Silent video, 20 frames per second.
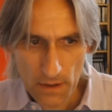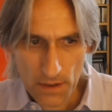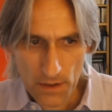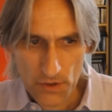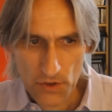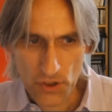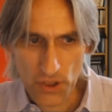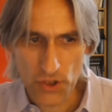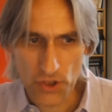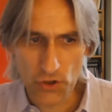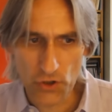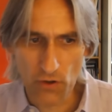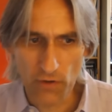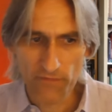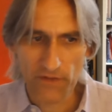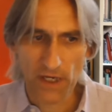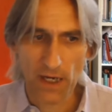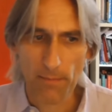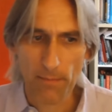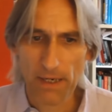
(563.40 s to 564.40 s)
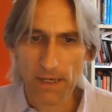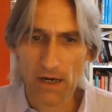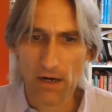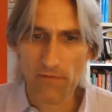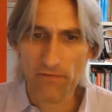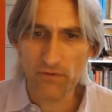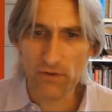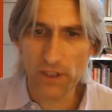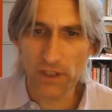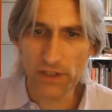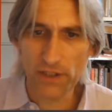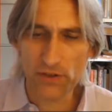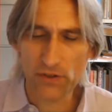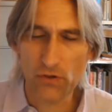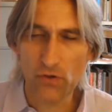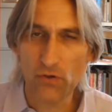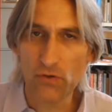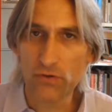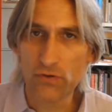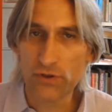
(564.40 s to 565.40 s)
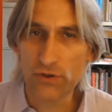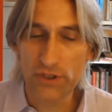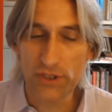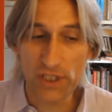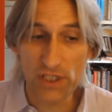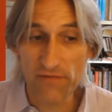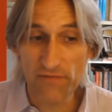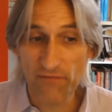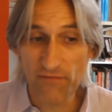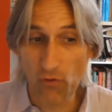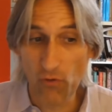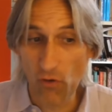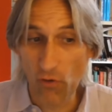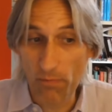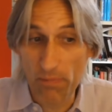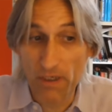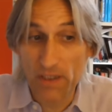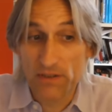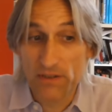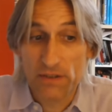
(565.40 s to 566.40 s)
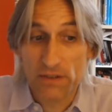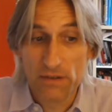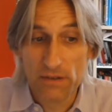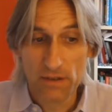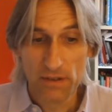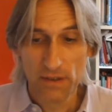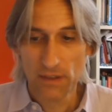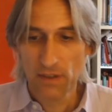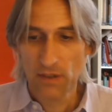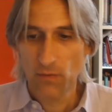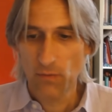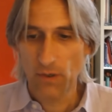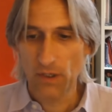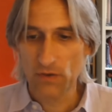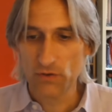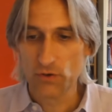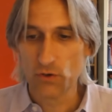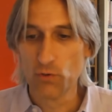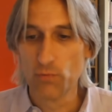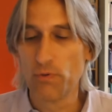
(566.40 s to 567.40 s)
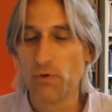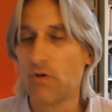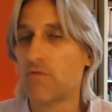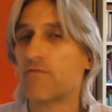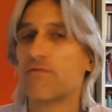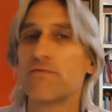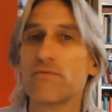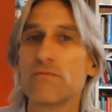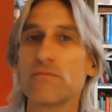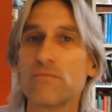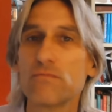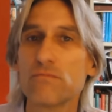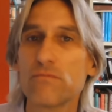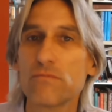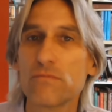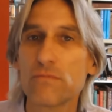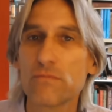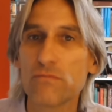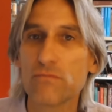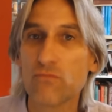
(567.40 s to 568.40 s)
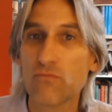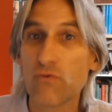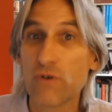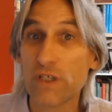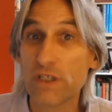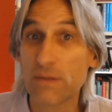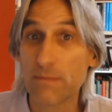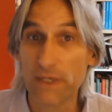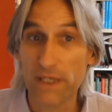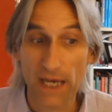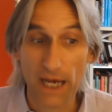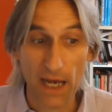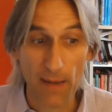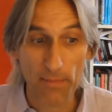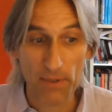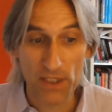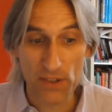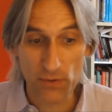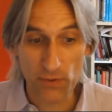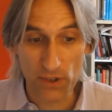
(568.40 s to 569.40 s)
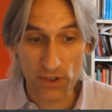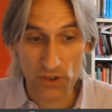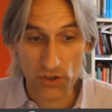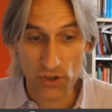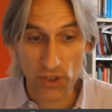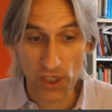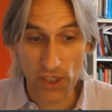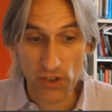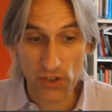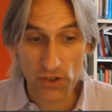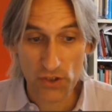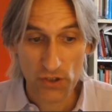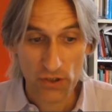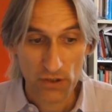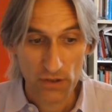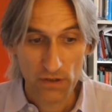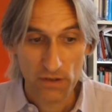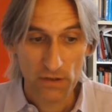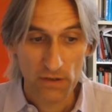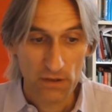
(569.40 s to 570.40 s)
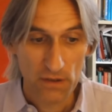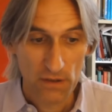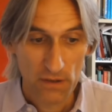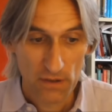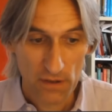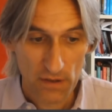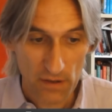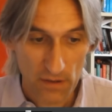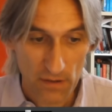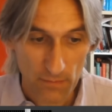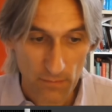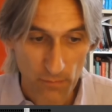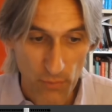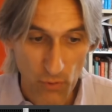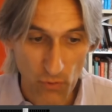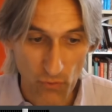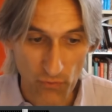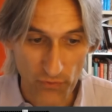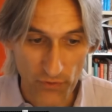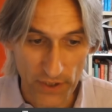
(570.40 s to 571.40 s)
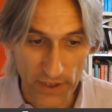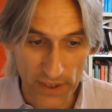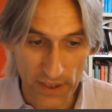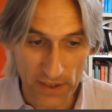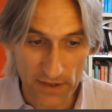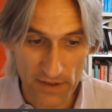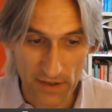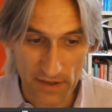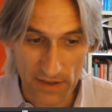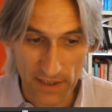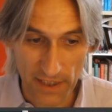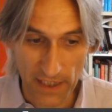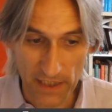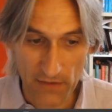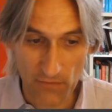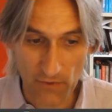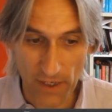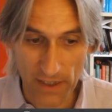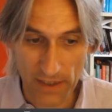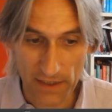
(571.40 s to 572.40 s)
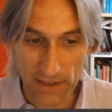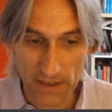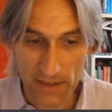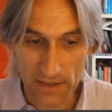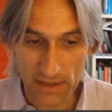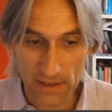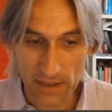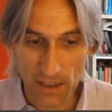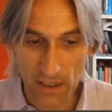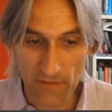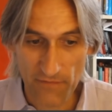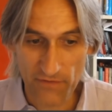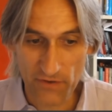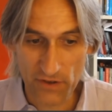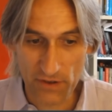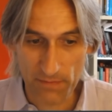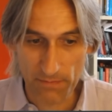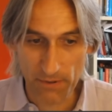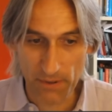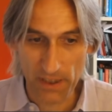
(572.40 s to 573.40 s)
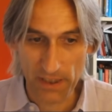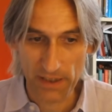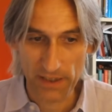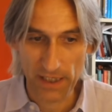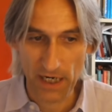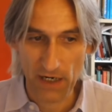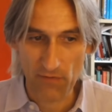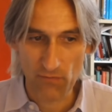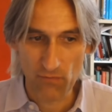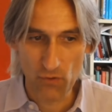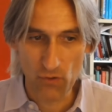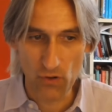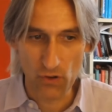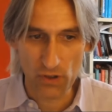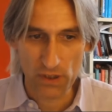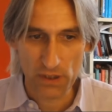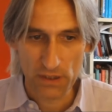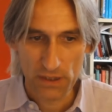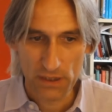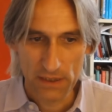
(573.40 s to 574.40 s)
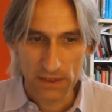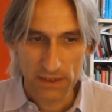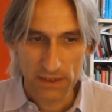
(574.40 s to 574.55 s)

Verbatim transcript: Exchanging off that powerful knight on d4, but, well, Dubov reasonably happy to exchange. Important thing is the second rank is covered by that rook.